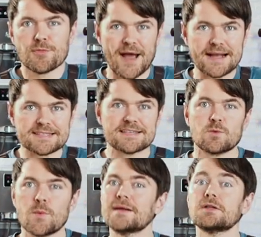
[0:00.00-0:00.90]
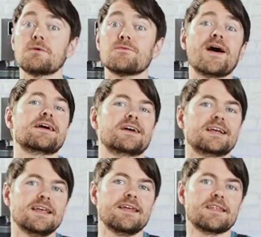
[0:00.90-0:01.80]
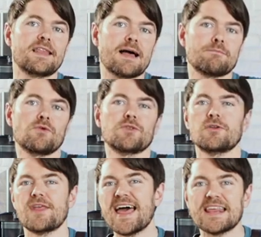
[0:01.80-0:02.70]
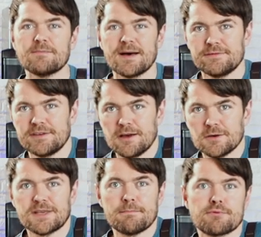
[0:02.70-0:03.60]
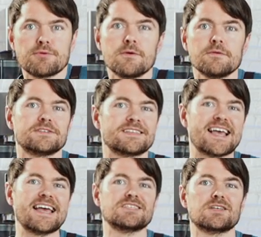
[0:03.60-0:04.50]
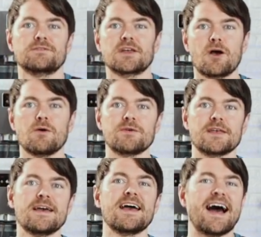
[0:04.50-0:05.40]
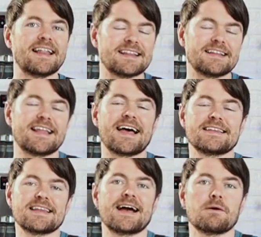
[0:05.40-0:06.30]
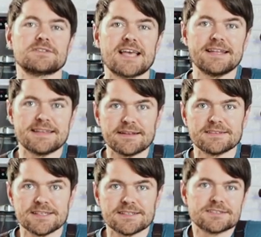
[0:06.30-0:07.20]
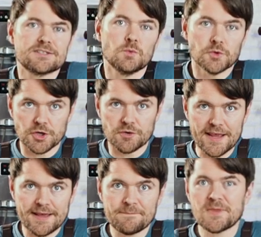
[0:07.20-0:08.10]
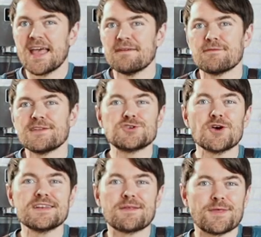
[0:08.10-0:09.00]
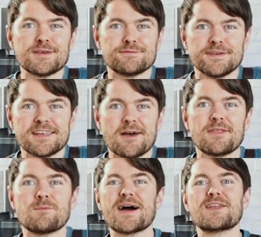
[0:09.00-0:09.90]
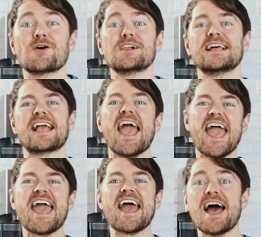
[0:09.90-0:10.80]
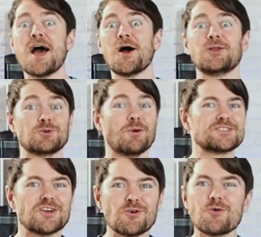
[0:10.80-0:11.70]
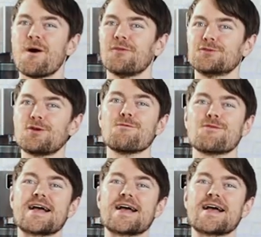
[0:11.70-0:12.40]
Thanks. It's a well-known fact that clicking the like button on any of my videos improves the taste of your coffee, and 9 out of 10 dentists would agree. If you've enjoyed this video, then why not not click here to watch another one, don't